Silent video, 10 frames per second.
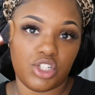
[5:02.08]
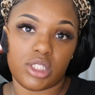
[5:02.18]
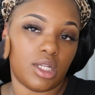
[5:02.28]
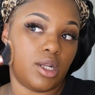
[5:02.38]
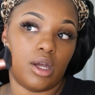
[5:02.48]

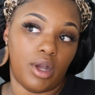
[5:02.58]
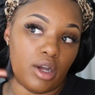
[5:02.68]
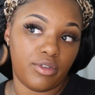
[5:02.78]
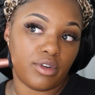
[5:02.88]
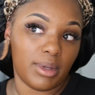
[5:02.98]
just a
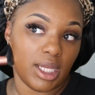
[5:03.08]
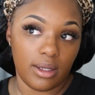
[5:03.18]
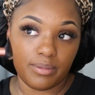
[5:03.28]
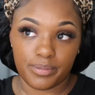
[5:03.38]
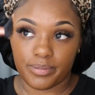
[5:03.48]
no-go for
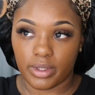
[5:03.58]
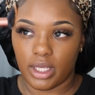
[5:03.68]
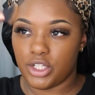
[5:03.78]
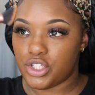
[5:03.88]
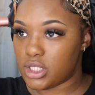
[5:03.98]
me.
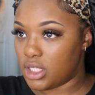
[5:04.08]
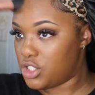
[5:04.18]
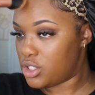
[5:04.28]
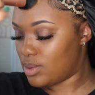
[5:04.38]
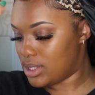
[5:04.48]
It
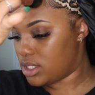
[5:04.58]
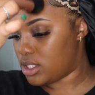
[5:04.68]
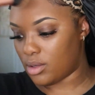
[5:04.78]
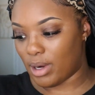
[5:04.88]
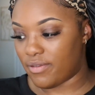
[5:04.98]
just wasn't
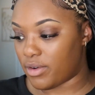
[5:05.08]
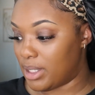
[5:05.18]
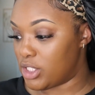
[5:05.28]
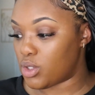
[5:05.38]
sitting right for me.